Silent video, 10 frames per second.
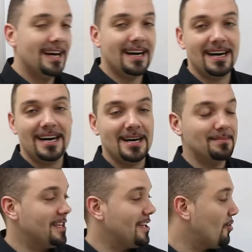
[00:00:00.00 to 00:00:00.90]

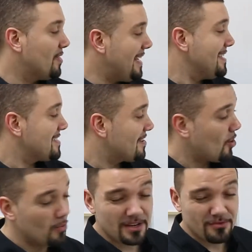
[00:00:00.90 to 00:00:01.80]
Things are
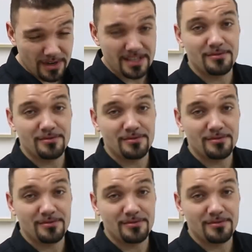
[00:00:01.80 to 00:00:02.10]
going really,